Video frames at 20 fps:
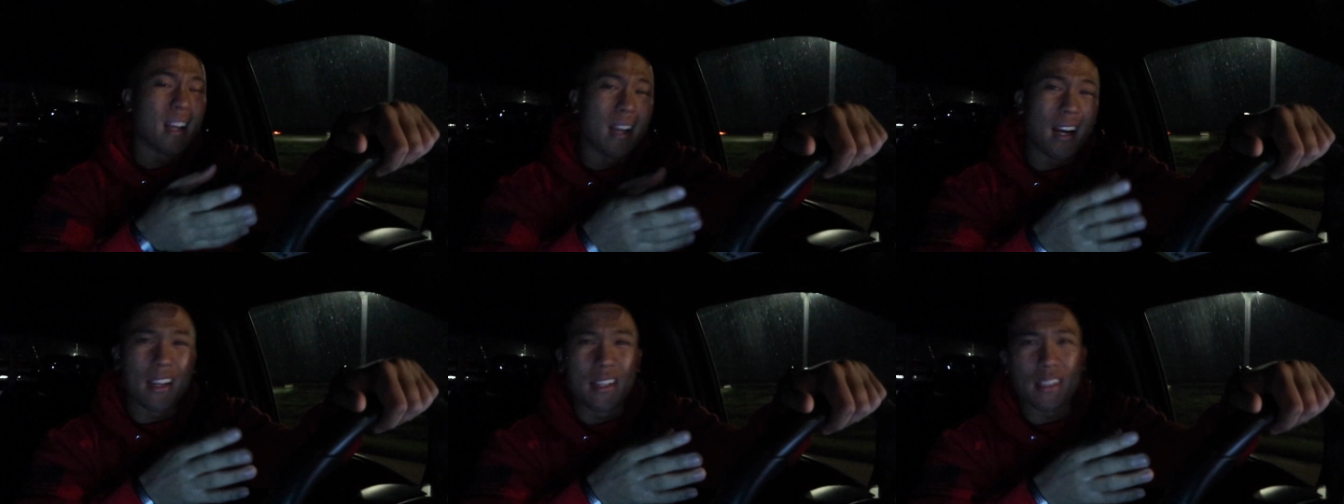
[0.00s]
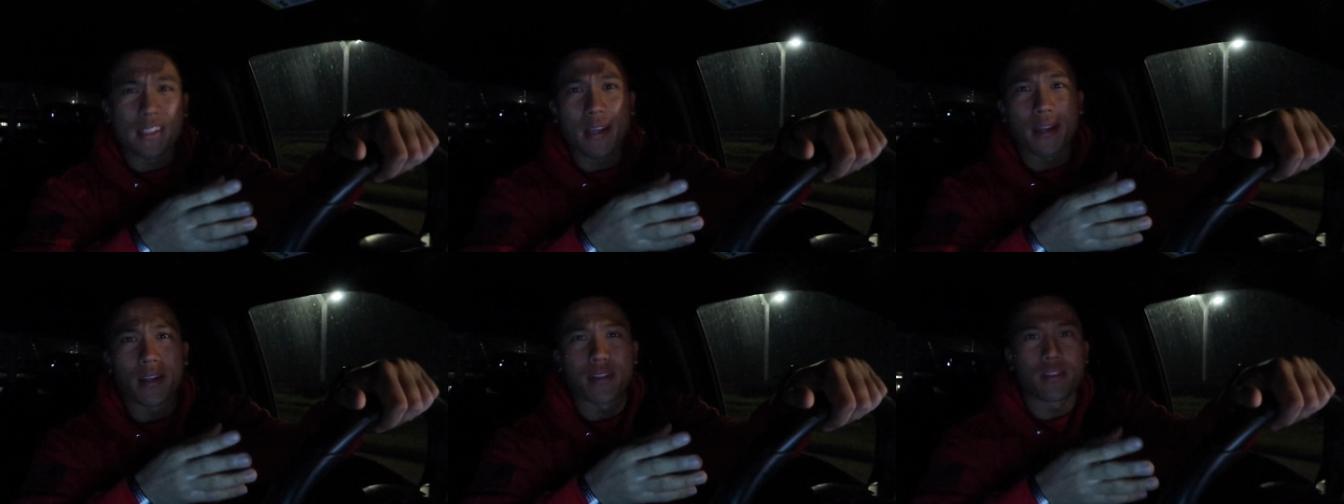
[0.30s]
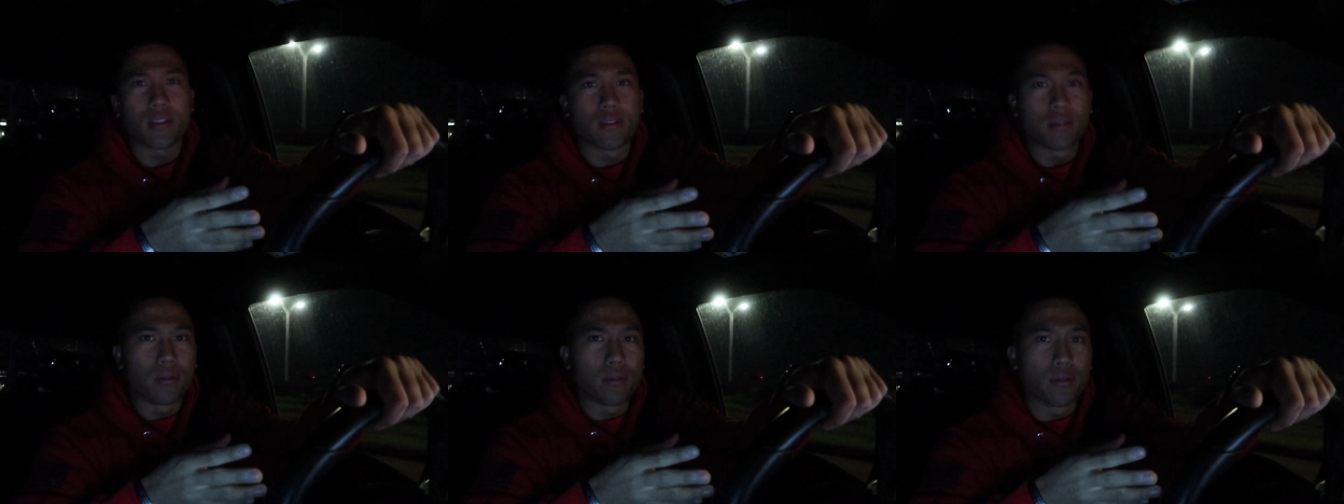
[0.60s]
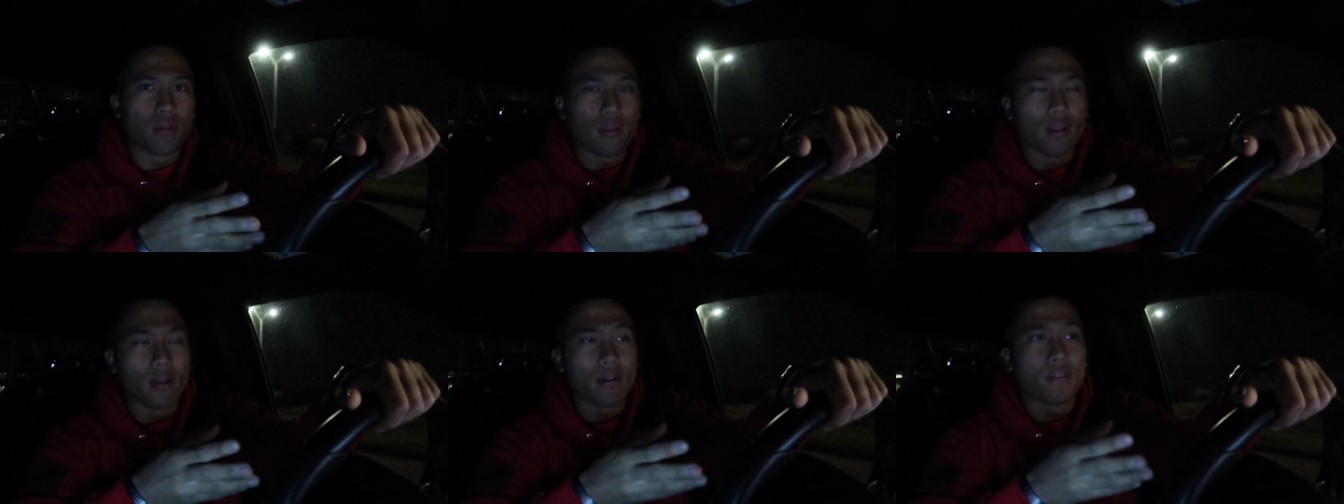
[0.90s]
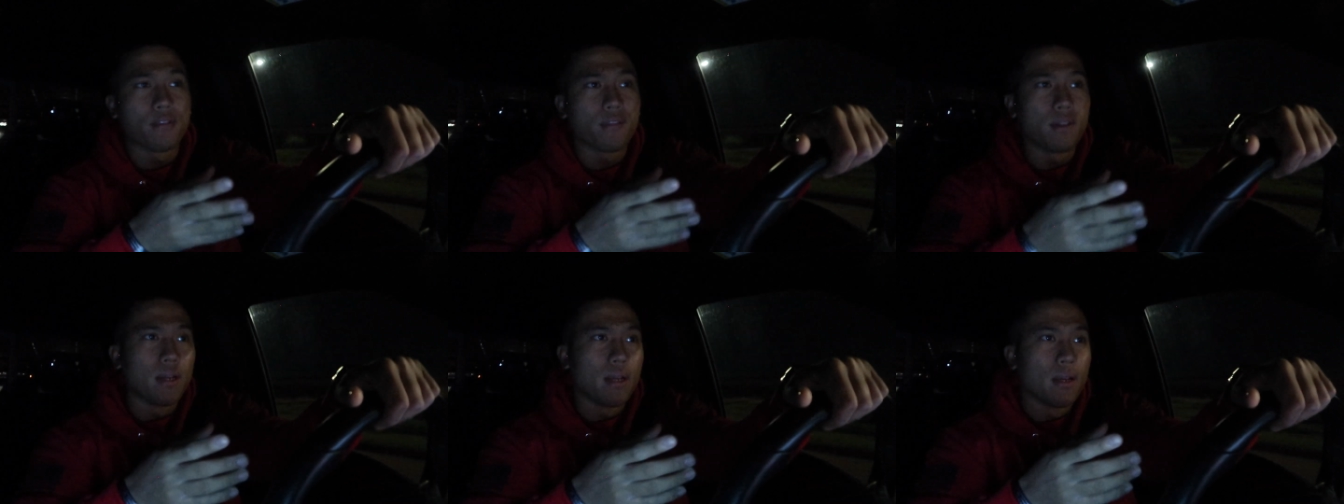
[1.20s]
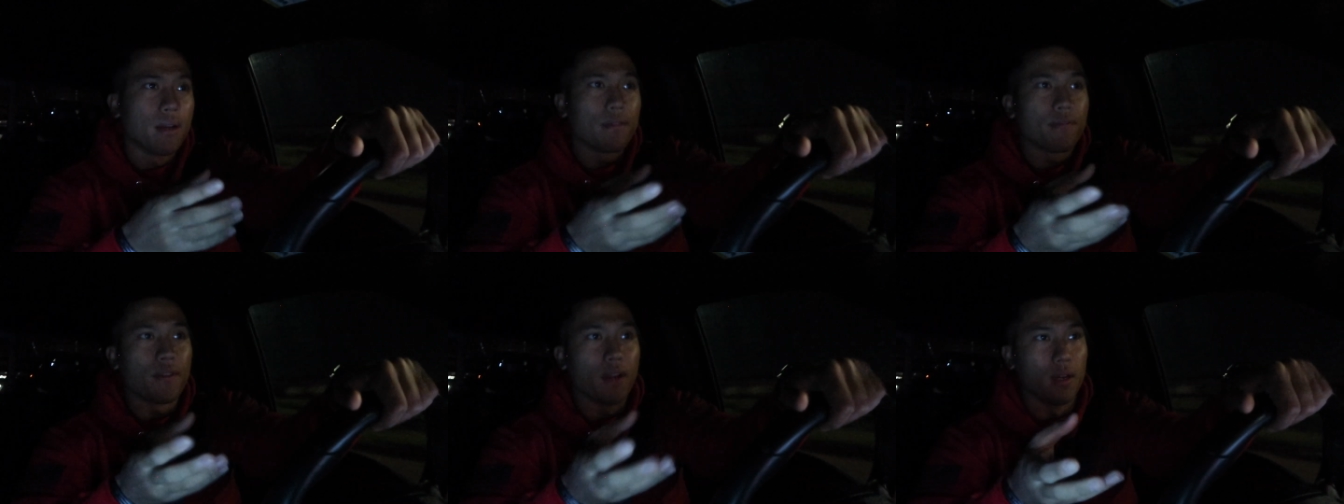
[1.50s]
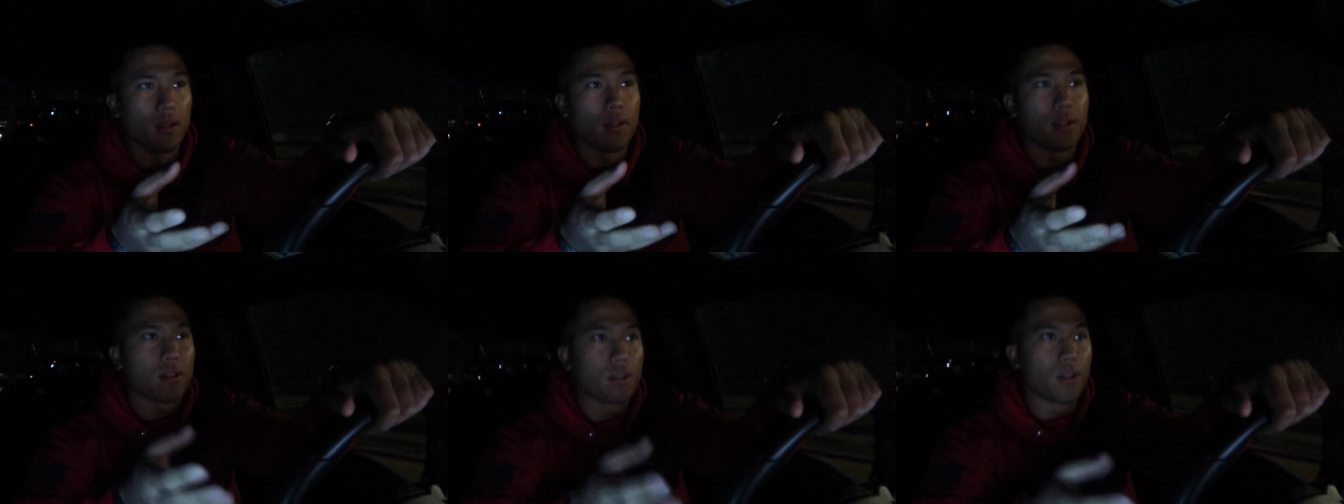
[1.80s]
I decided to live
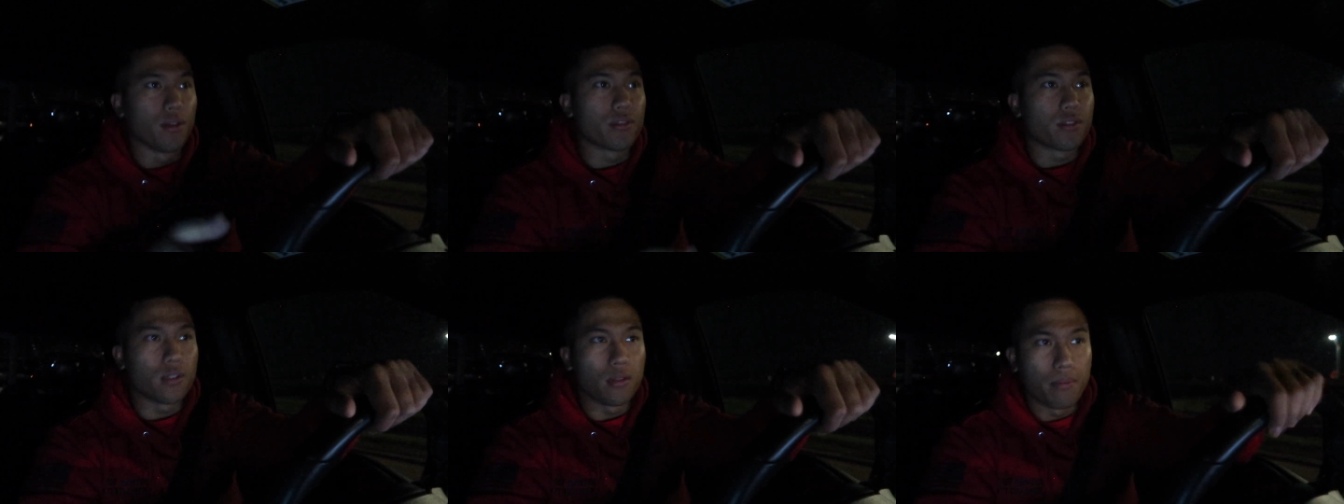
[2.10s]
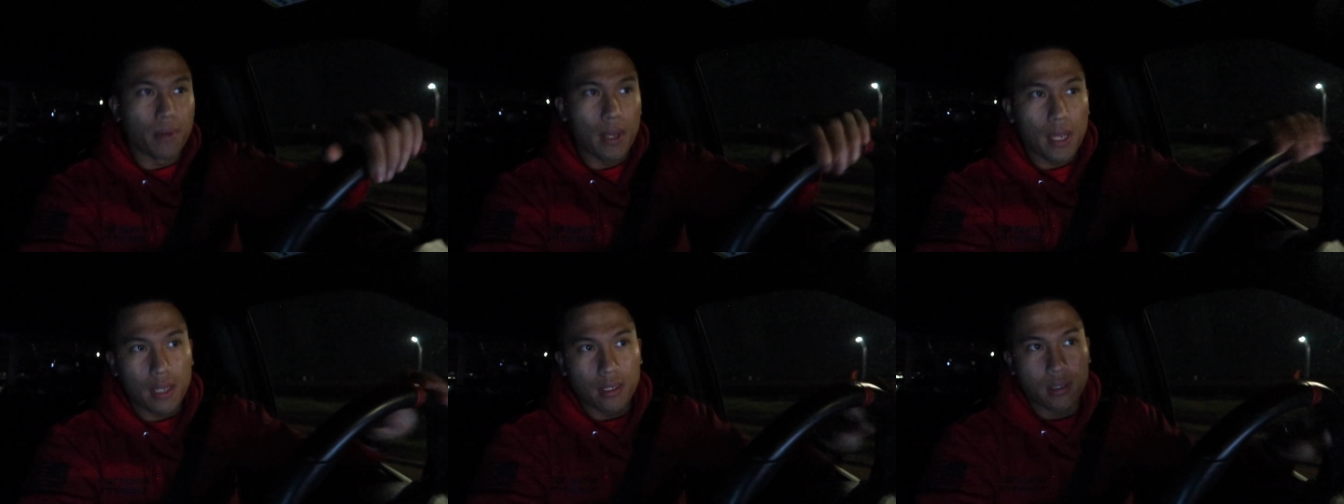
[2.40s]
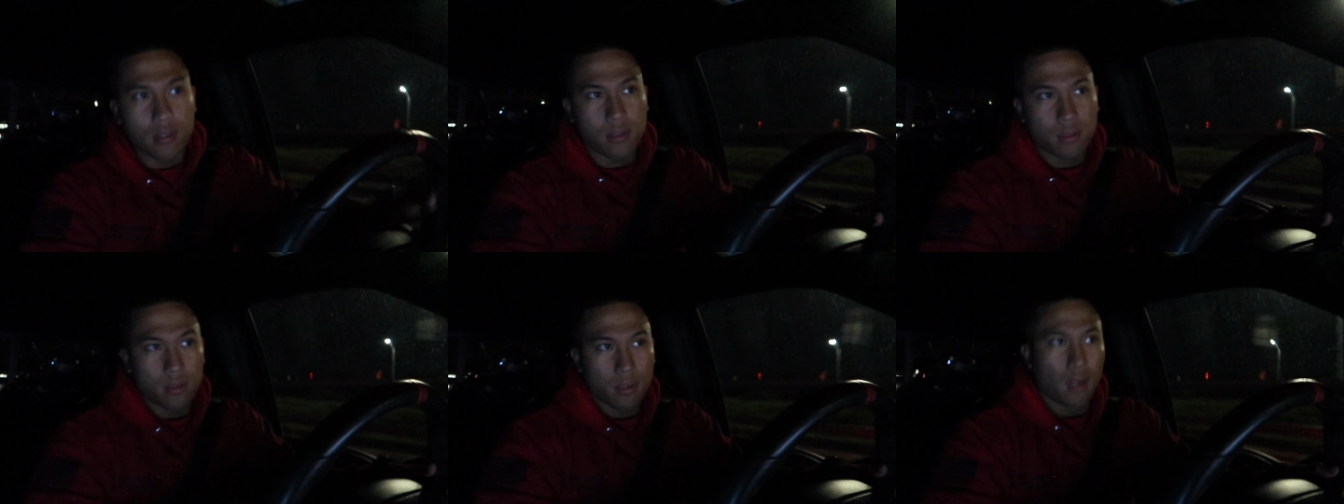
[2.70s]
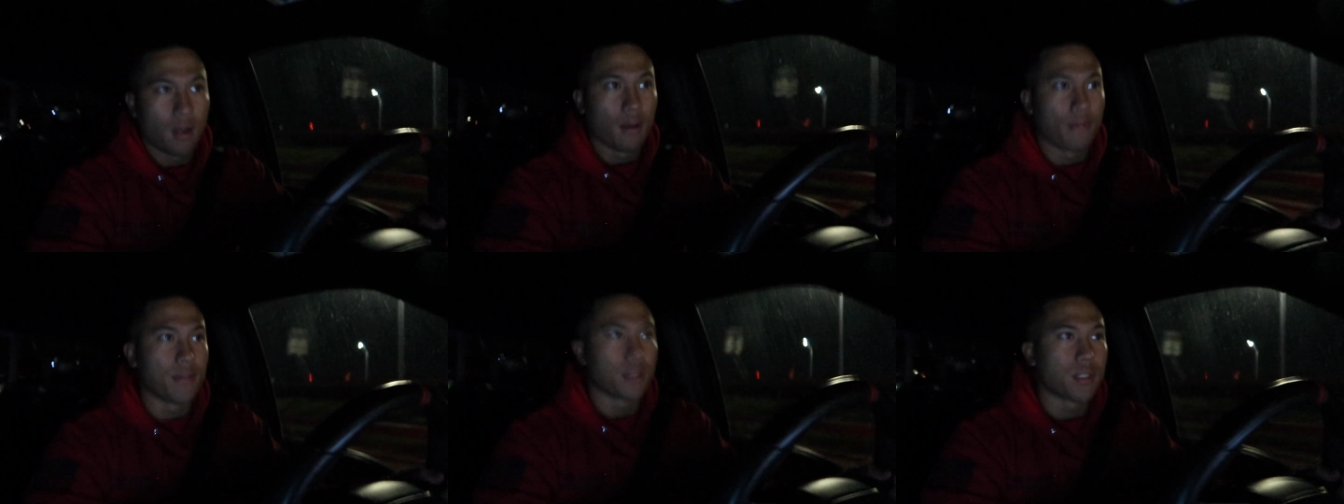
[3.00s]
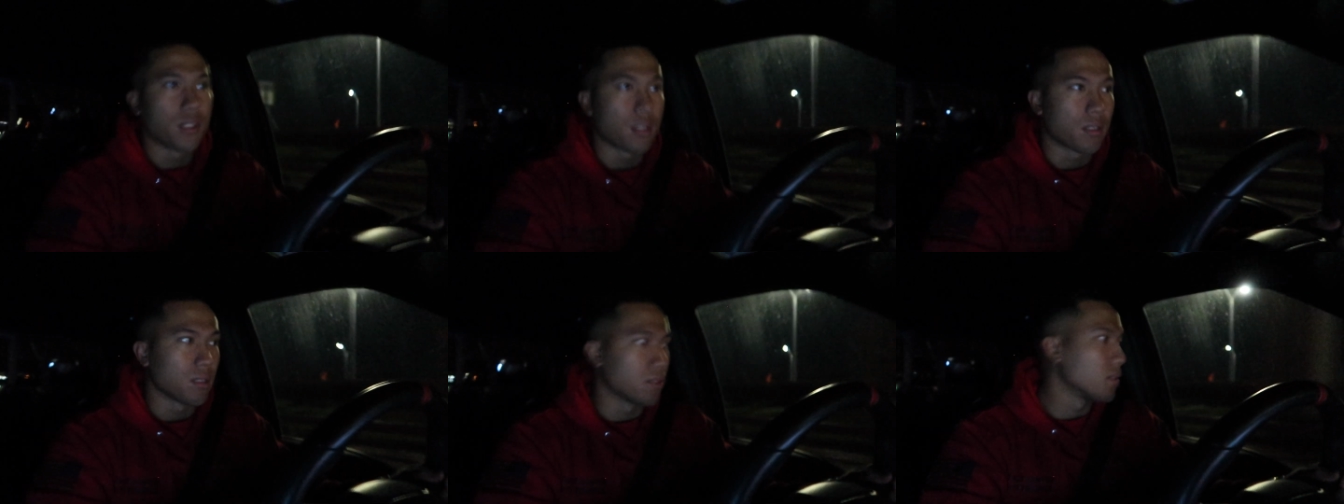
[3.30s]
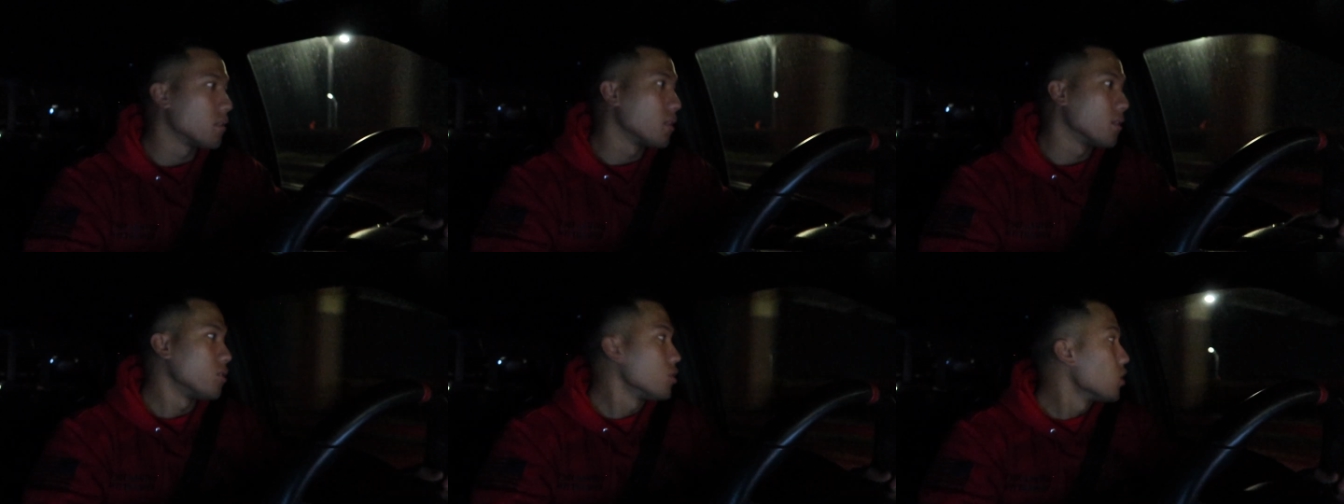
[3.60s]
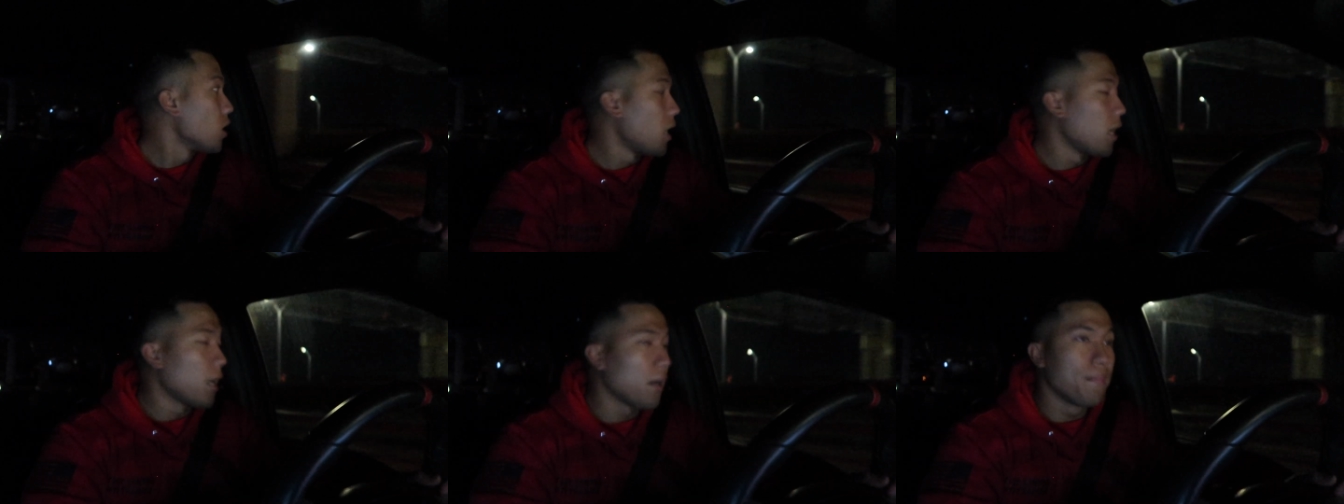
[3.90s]
fairly close to base, obviously because of the
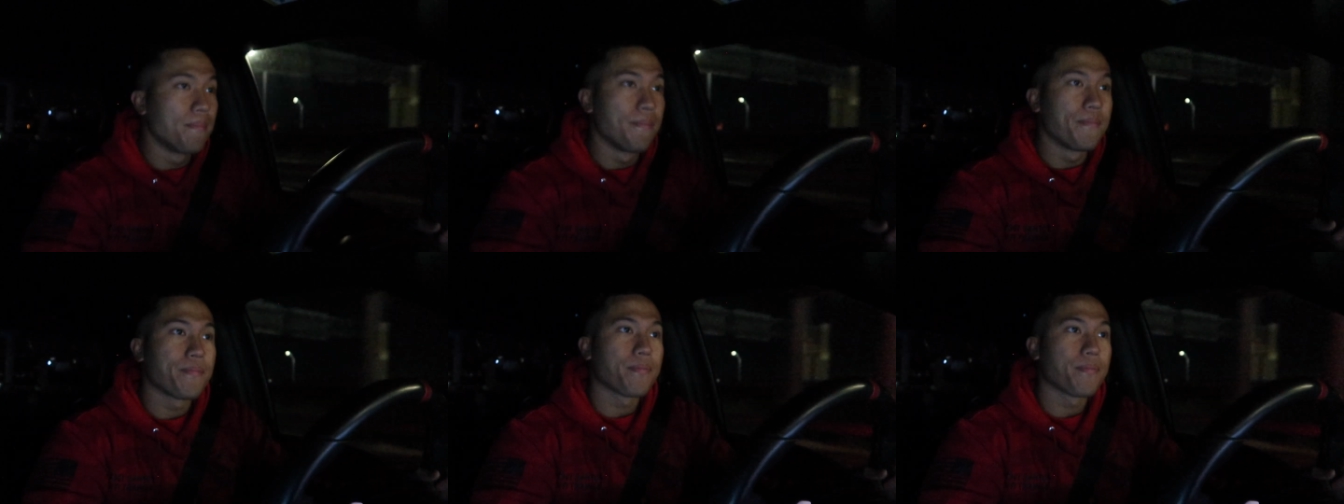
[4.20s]
job.